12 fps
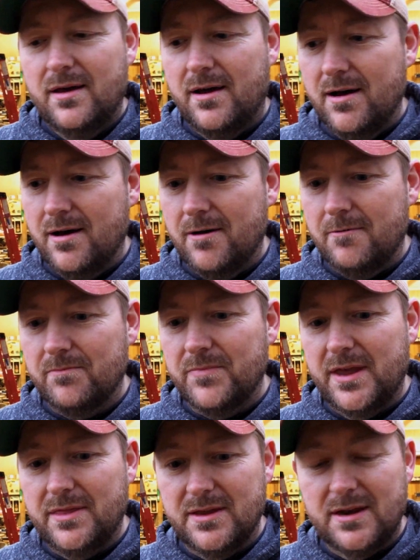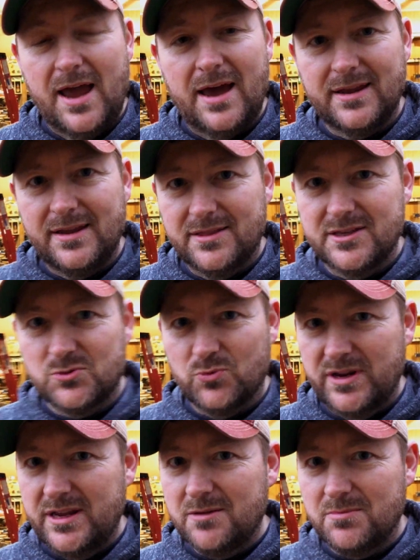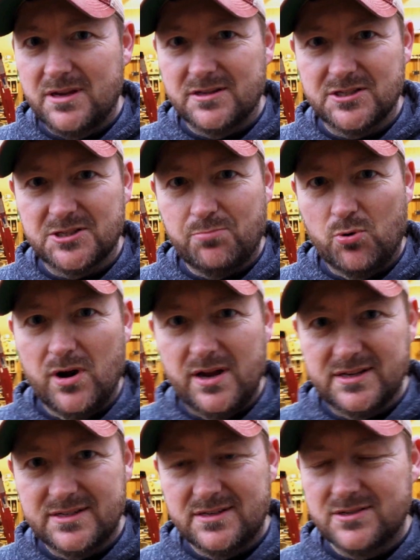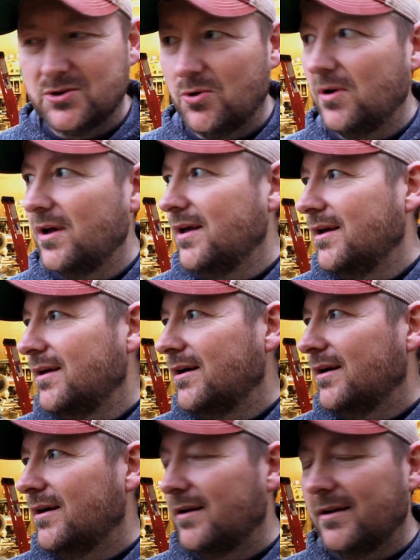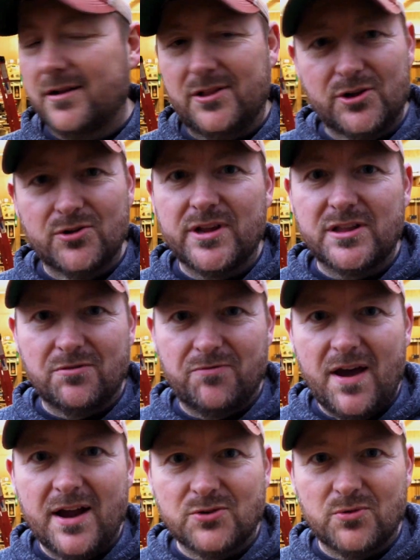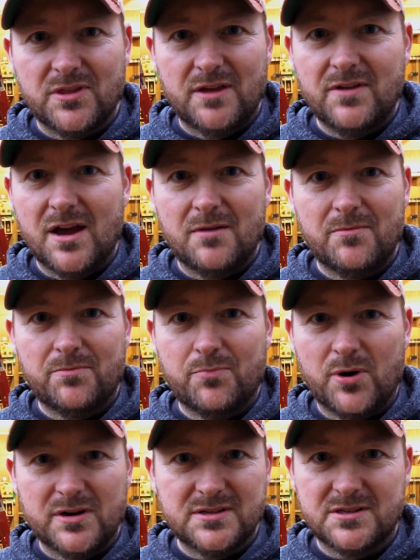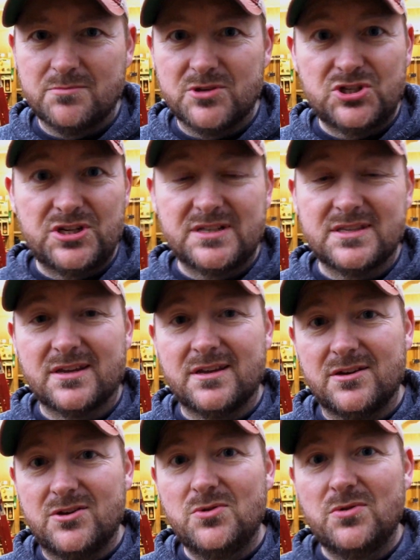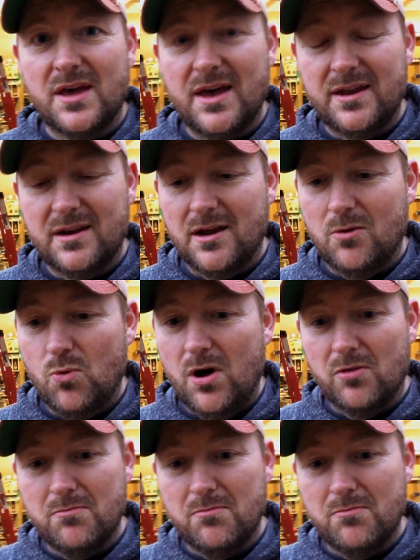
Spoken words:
and then how to get this one in because it's pressed. So clearly at the factory they've got presses and machines that can do that while the